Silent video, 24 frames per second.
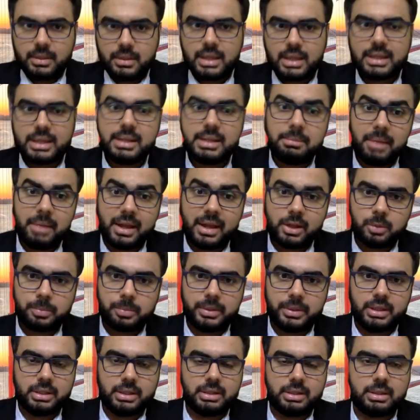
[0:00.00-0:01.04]
in my
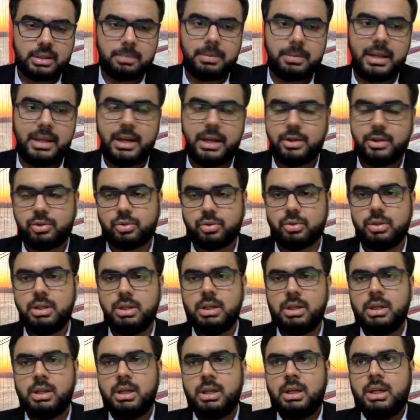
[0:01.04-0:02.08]
opinion, the plan should
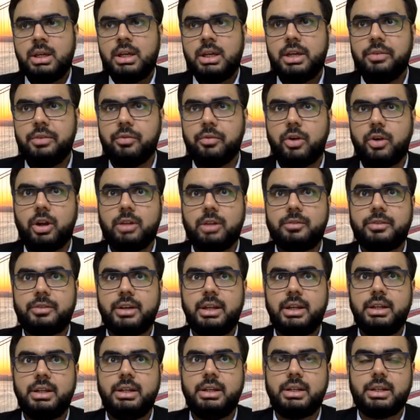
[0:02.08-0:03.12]
involve
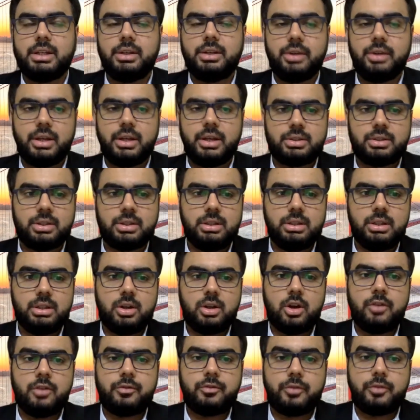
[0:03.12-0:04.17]
an integration
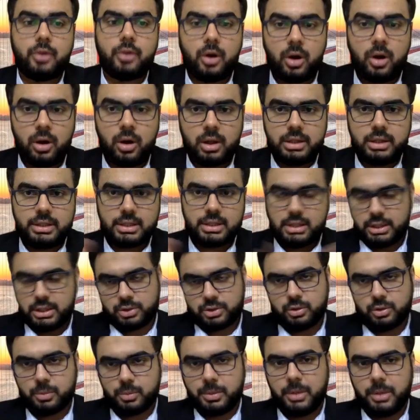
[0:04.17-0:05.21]
of all
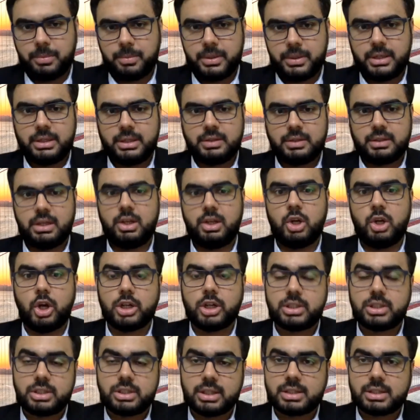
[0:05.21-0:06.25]
intellectual properties and
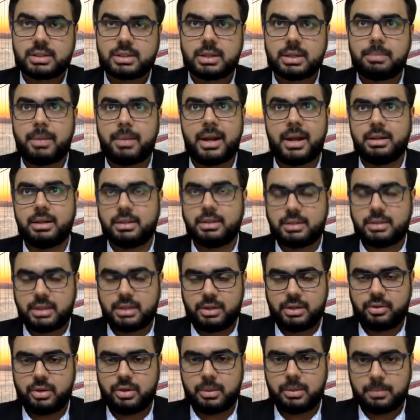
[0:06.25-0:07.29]
not just a
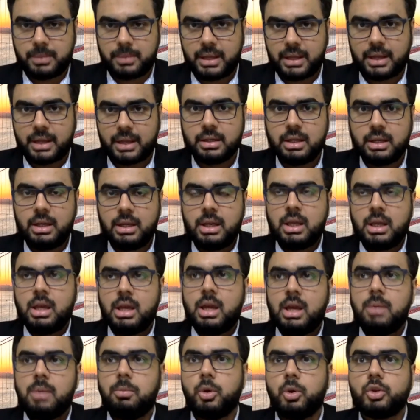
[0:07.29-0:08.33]
patent-centric plan.
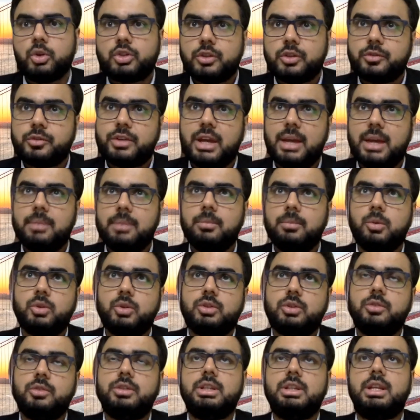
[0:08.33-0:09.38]
Most of
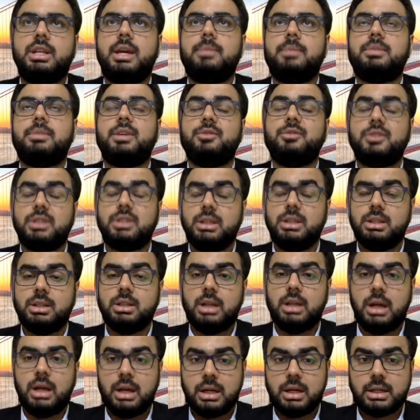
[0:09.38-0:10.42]
the times I've seen
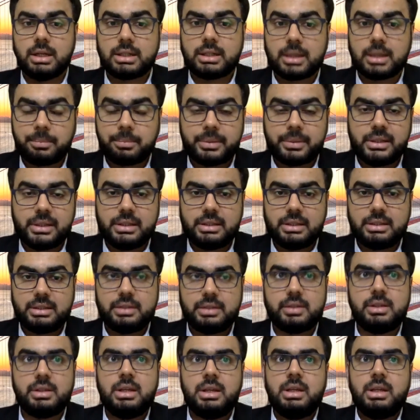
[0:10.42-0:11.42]
companies